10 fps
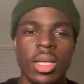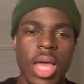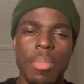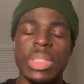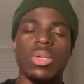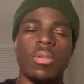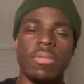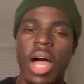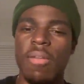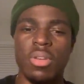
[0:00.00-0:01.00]
episode
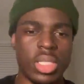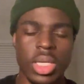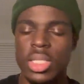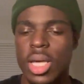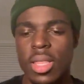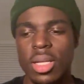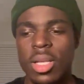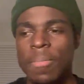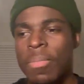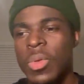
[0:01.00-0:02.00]
five or six, I think,
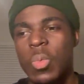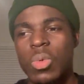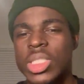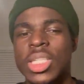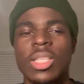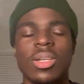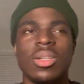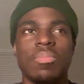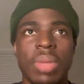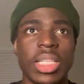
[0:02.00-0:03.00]
which is like
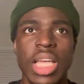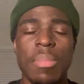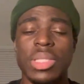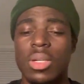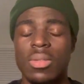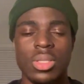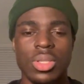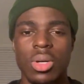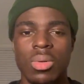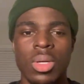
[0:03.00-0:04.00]
the best episode of the
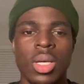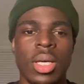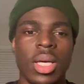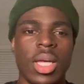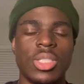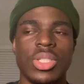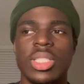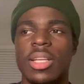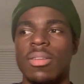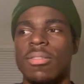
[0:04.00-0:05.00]
show. It's
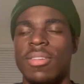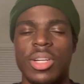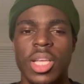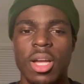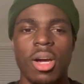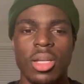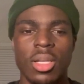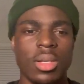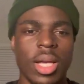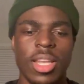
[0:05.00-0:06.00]
just like very
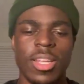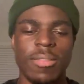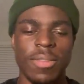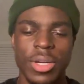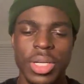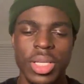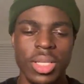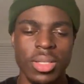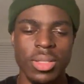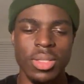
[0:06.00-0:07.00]
chaotic and then
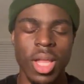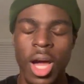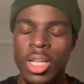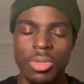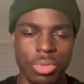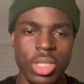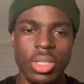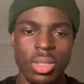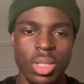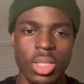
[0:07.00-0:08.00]
very
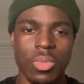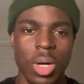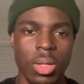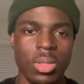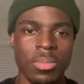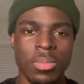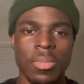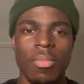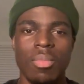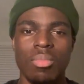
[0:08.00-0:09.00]
non-real as well,
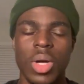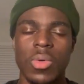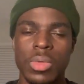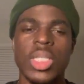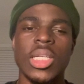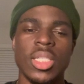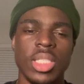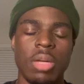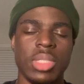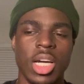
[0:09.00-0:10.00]
but real at the
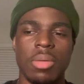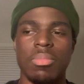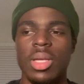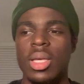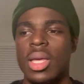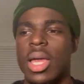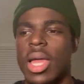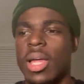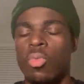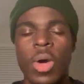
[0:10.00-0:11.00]
same time.
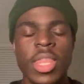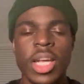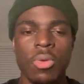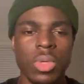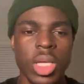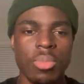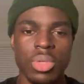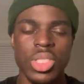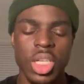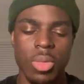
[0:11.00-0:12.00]
And one thing I really
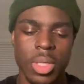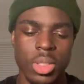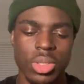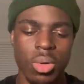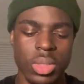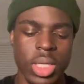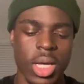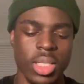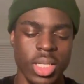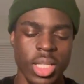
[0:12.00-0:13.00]
appreciate about the show is
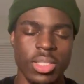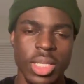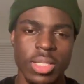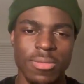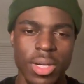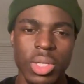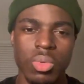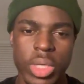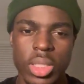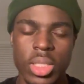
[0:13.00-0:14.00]
that like it's it's very
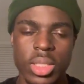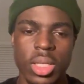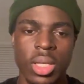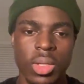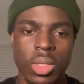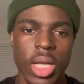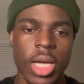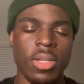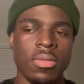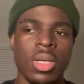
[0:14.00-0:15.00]
realistic,
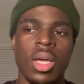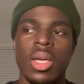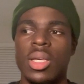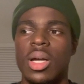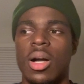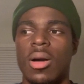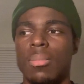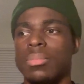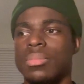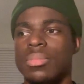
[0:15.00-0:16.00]
kind of. Um,